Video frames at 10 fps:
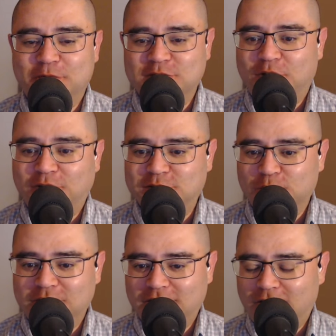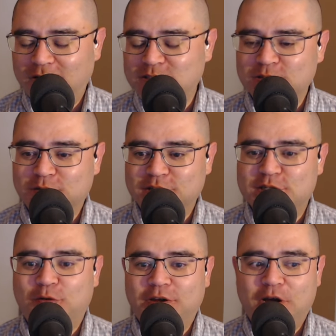was all during the lawsuit that's
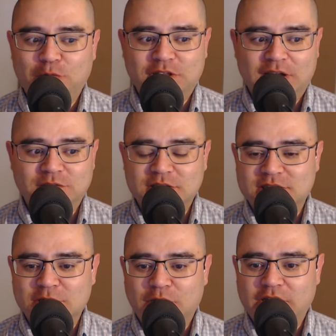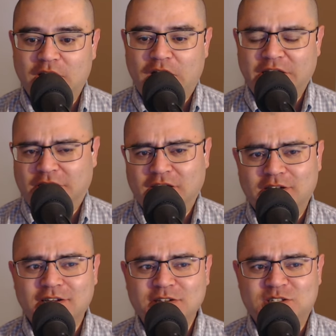going on with the FTC right now. I
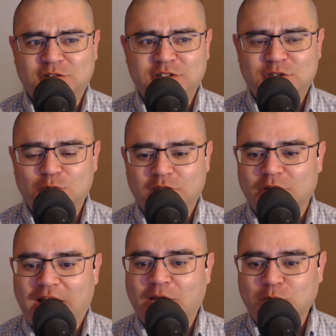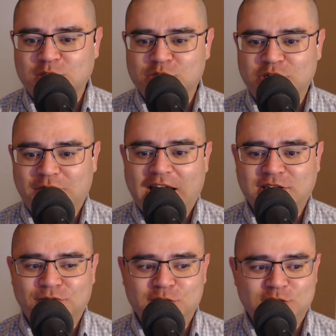think still to do with their acquisition of
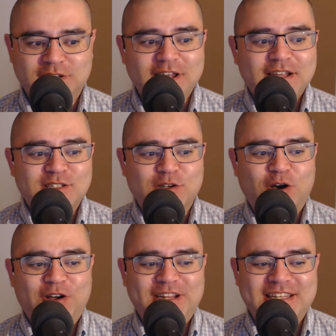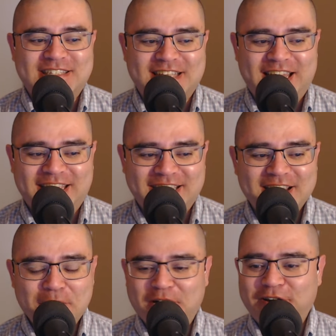Activision. So it's like,
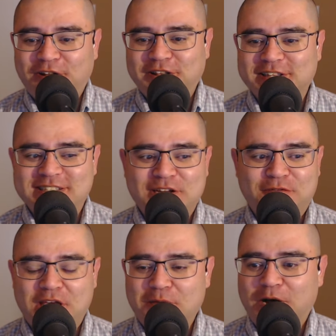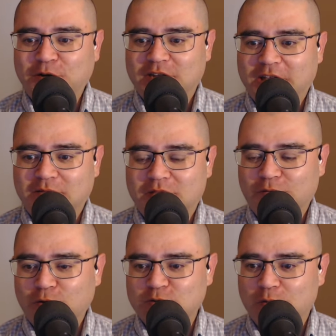but all of this stuff came out and The
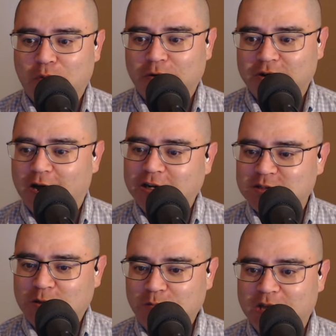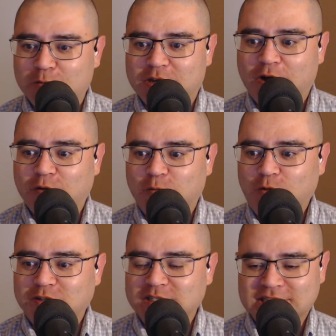Verge reported on it. So there we go.
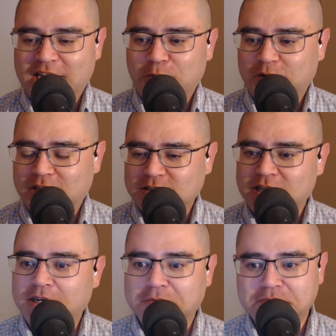We're just saying what they said.